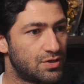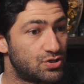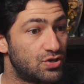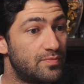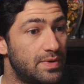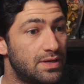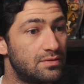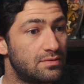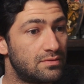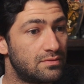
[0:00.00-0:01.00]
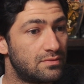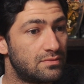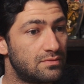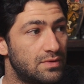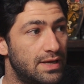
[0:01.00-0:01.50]
So you've been...
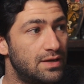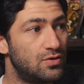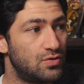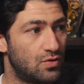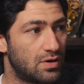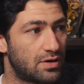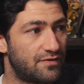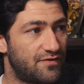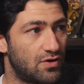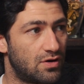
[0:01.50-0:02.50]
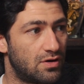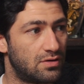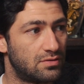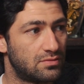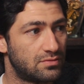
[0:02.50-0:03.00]
in New York
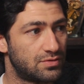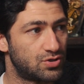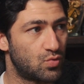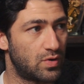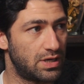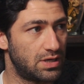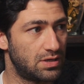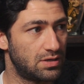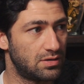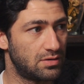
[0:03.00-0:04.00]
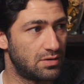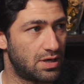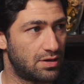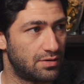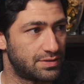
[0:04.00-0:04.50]
for 20
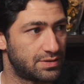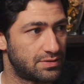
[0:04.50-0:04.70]
years.